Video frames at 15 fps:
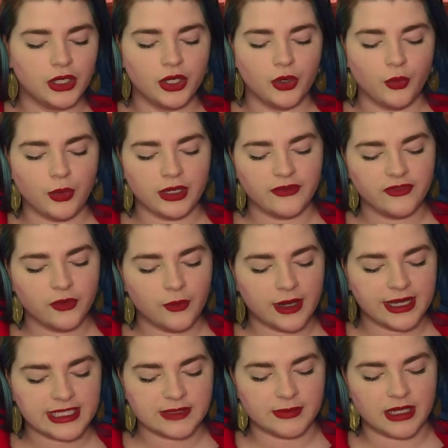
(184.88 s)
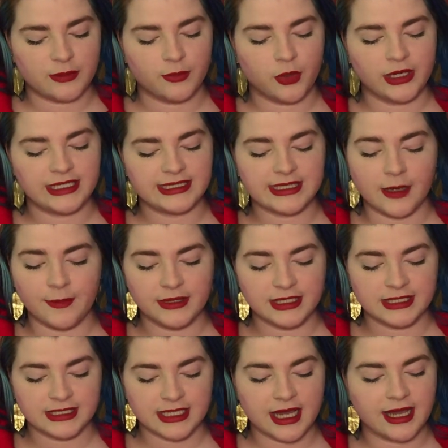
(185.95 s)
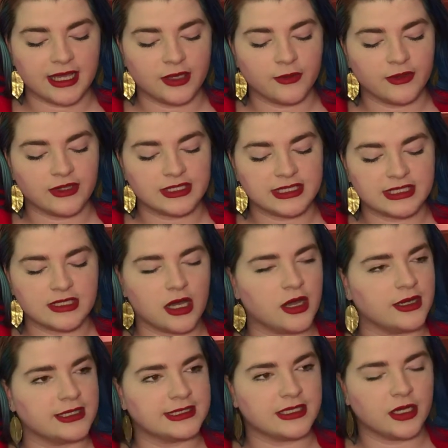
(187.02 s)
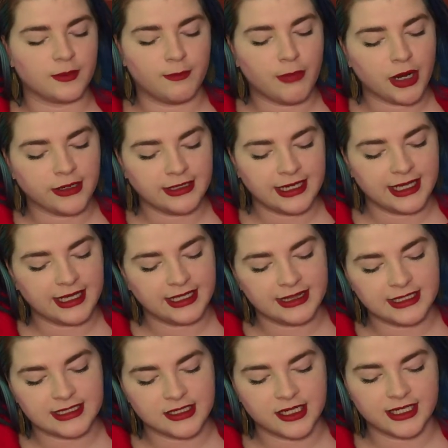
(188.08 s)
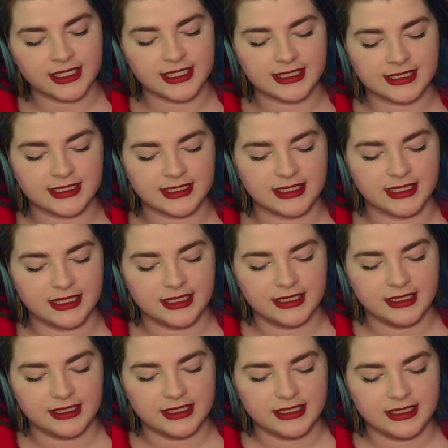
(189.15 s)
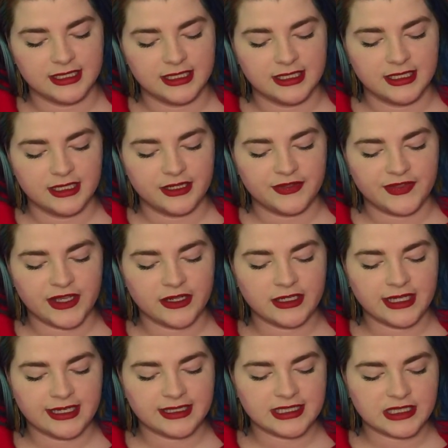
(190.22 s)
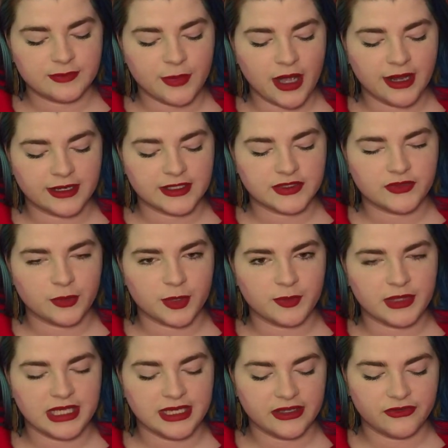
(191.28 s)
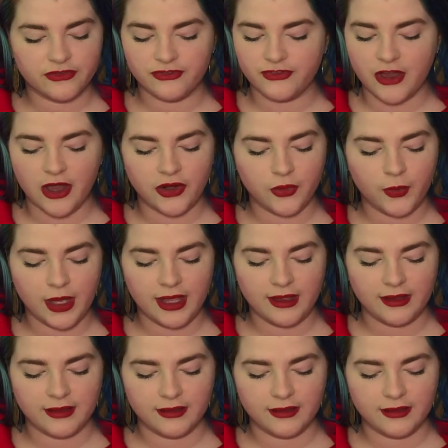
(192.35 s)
One of the wise men points up at the sky where the stars are burning in the darkness. They are like sparks from a beacon far away.